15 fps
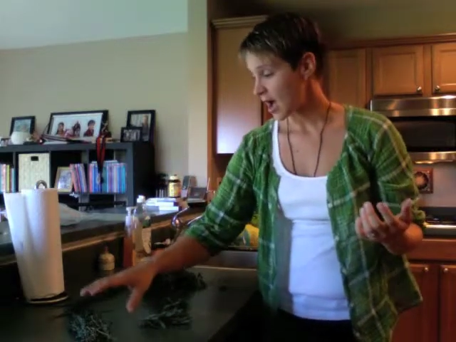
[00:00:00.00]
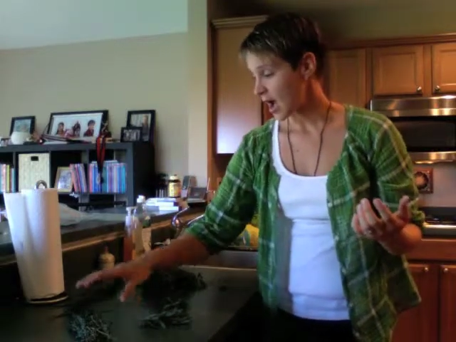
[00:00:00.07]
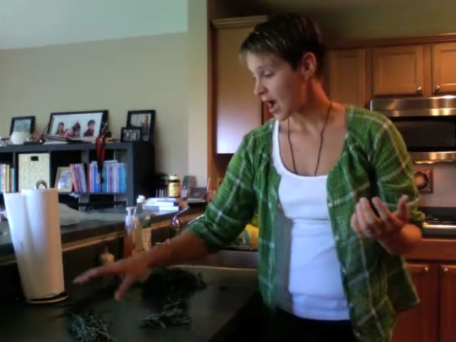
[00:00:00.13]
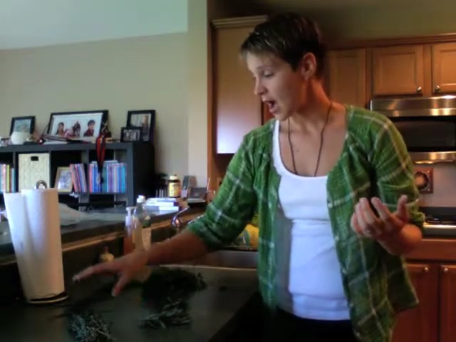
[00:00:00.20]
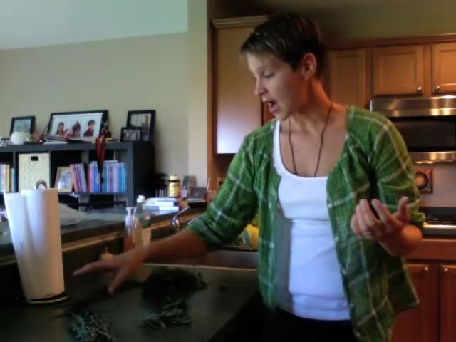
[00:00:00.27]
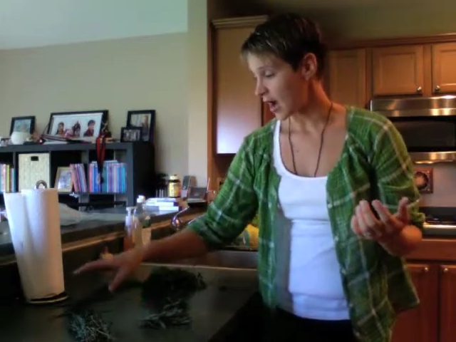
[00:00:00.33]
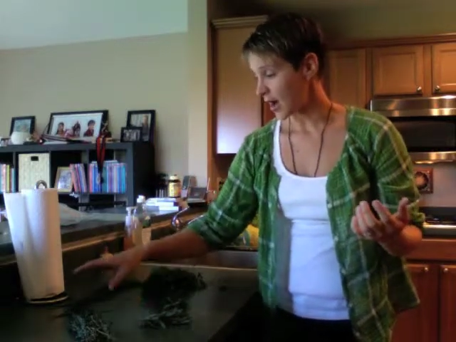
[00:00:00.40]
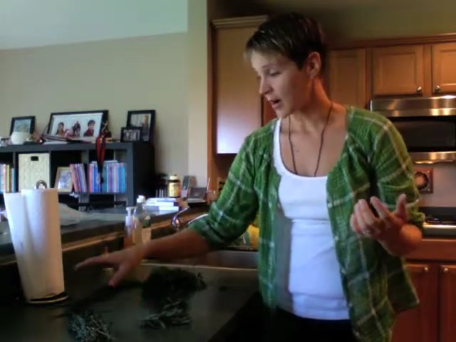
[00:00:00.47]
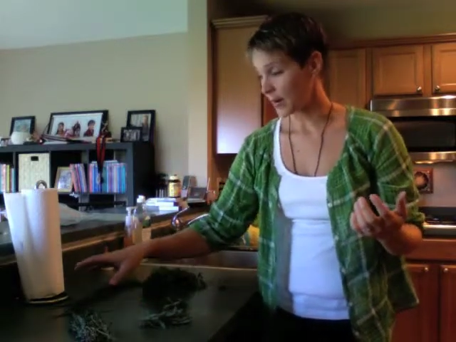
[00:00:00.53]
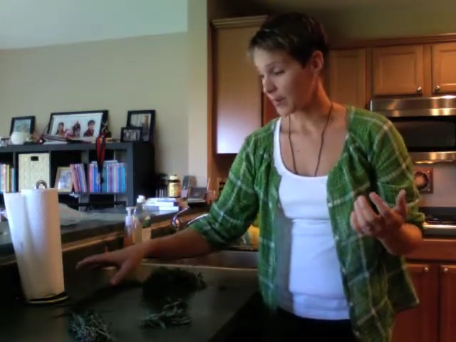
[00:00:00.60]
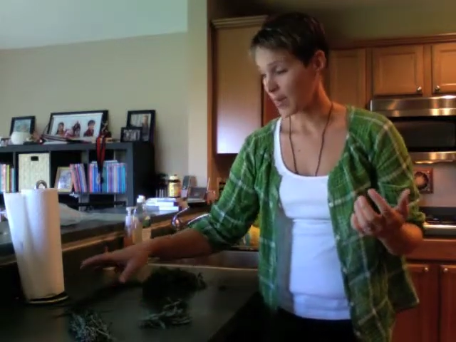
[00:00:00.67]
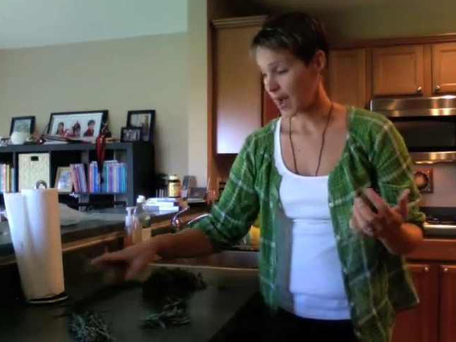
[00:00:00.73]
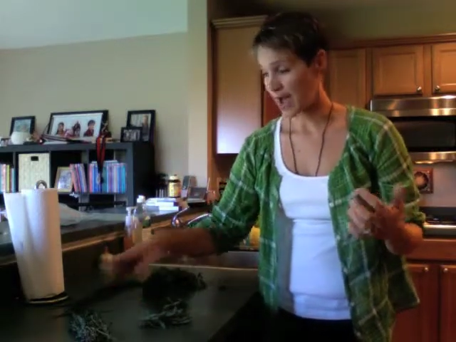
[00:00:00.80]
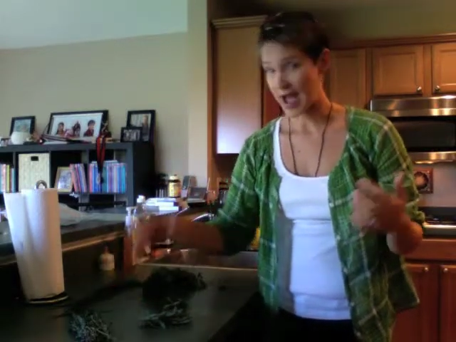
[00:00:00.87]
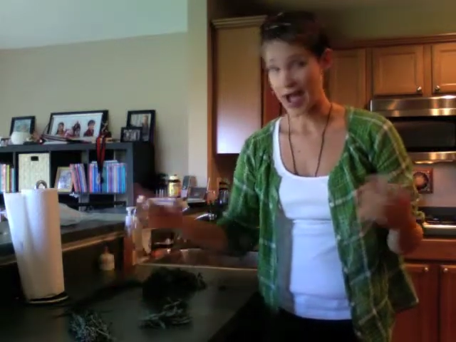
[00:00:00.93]

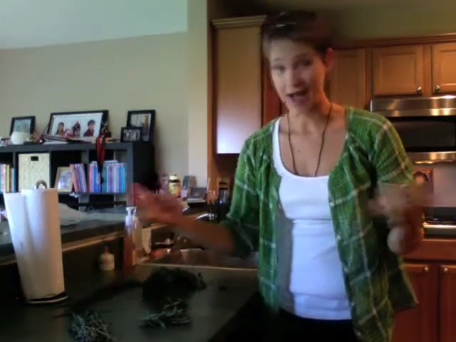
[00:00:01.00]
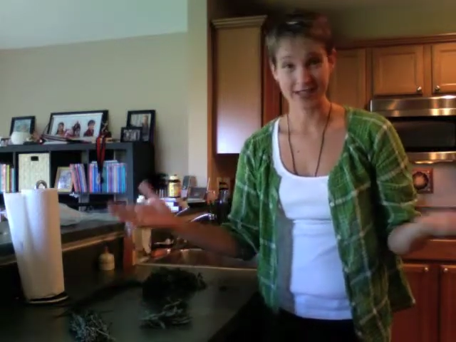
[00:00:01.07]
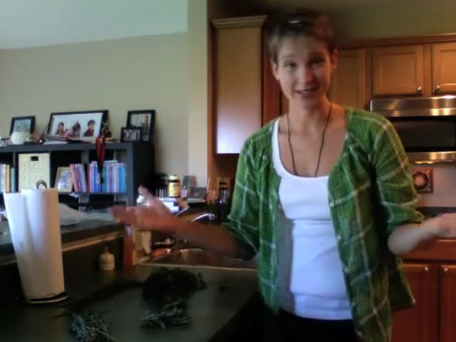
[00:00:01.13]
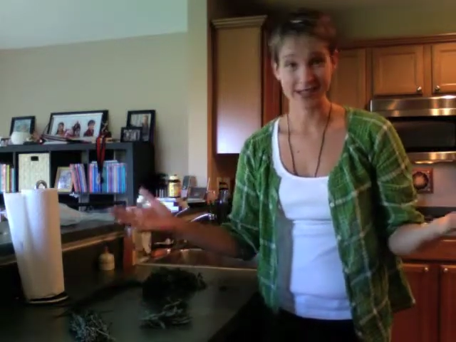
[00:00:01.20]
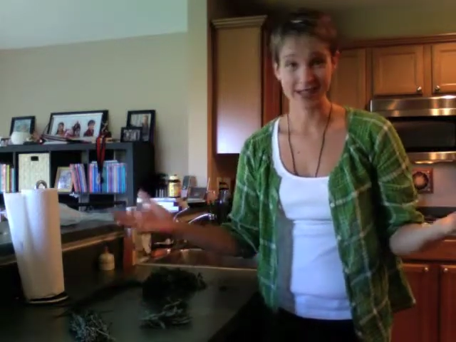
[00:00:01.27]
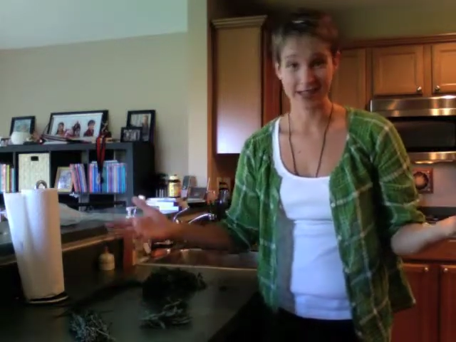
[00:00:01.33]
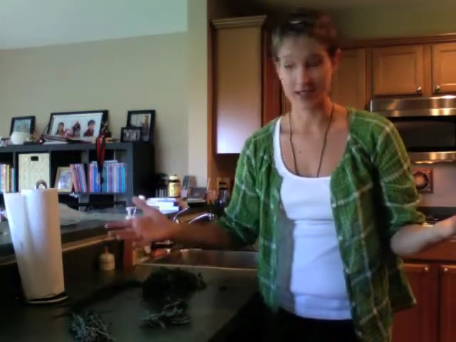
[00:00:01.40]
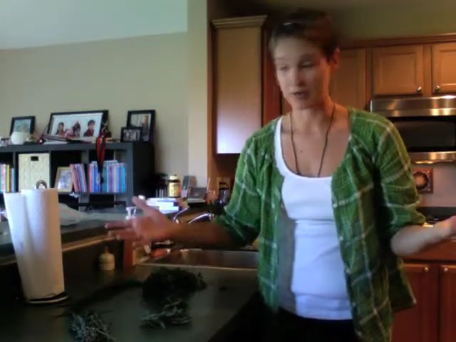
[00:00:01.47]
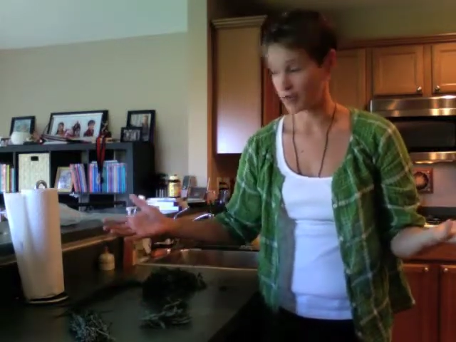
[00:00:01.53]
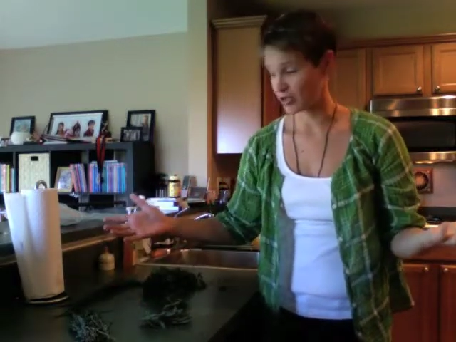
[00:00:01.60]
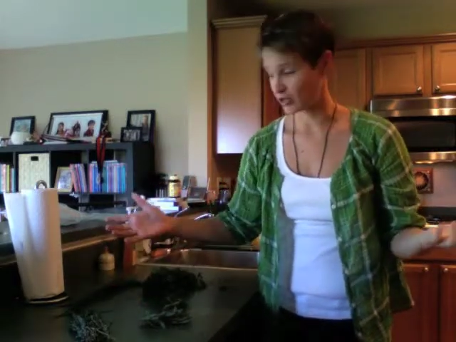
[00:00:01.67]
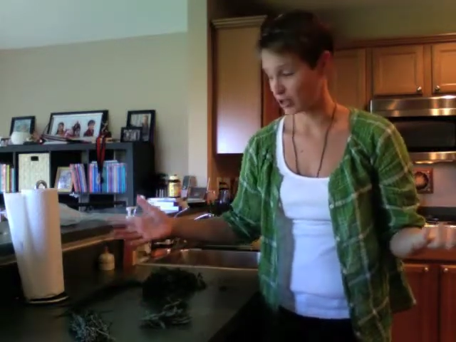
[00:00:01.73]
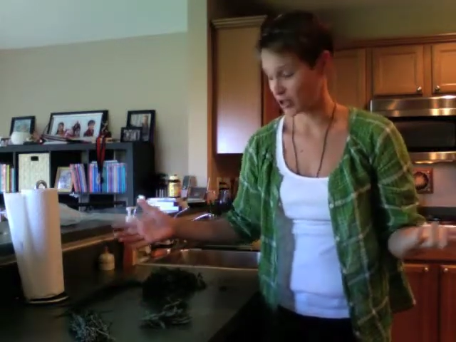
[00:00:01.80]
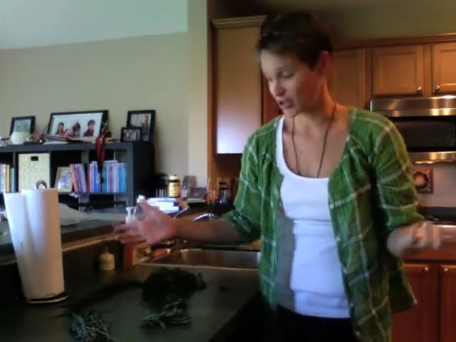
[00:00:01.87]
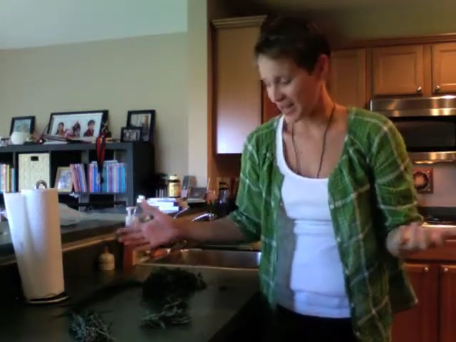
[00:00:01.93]
I didn't
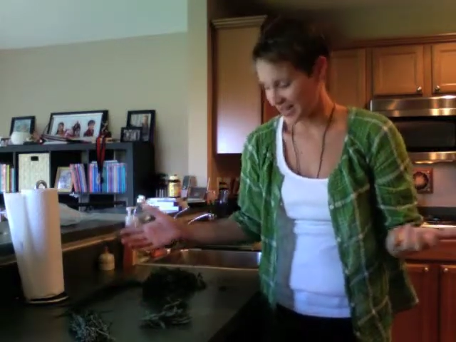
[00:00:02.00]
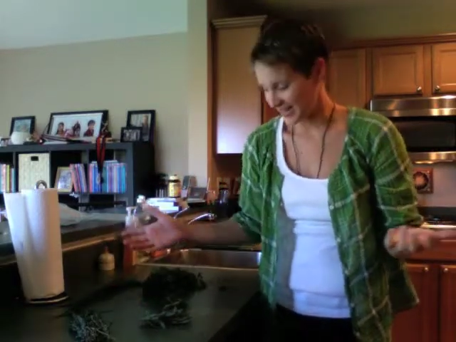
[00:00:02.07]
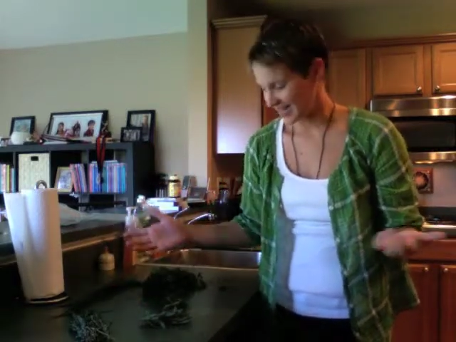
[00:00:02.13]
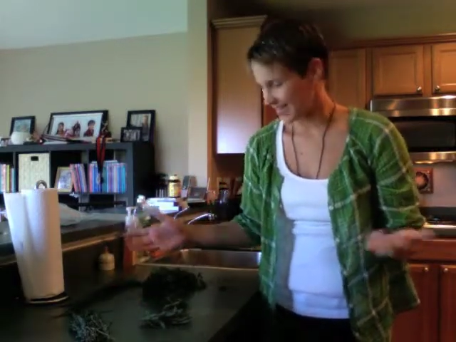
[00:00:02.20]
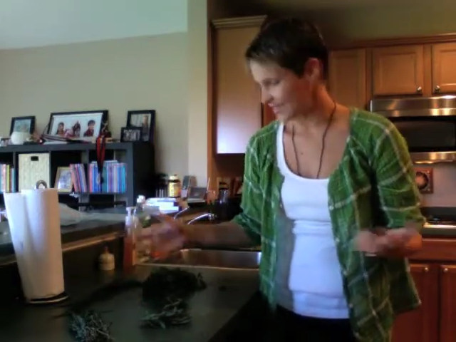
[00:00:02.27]
research any.